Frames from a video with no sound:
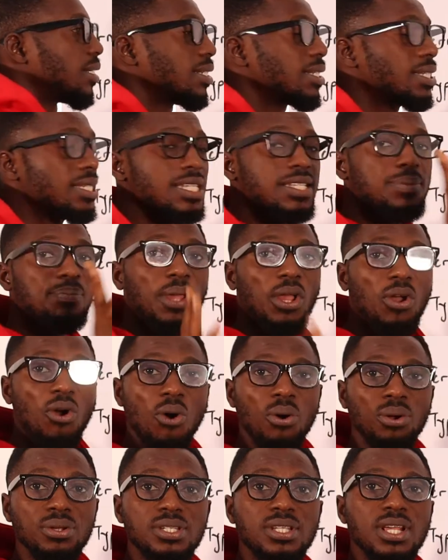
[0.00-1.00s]
This is
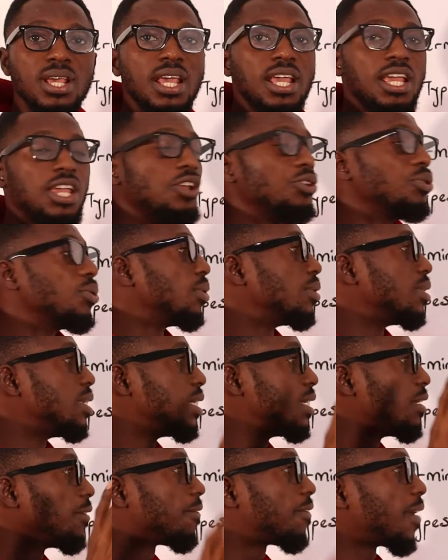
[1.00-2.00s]
because, you know,
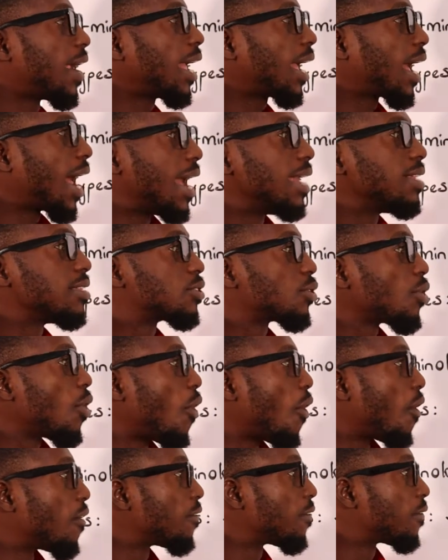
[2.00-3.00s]
different kinds
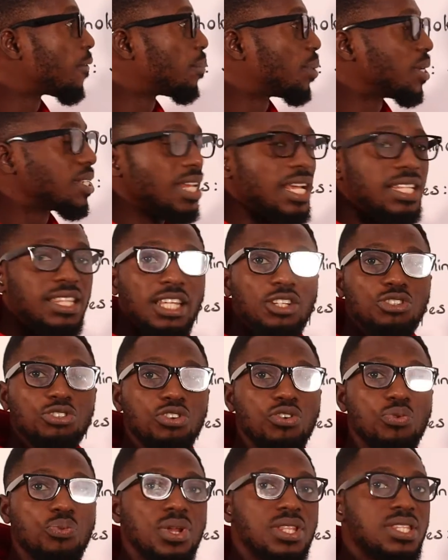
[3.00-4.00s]
of
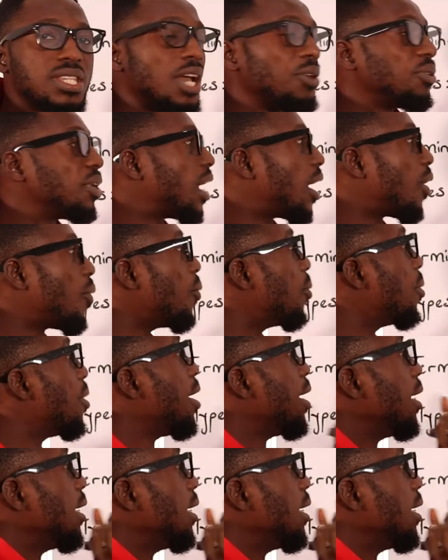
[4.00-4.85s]
presentation, we tell you that, oh,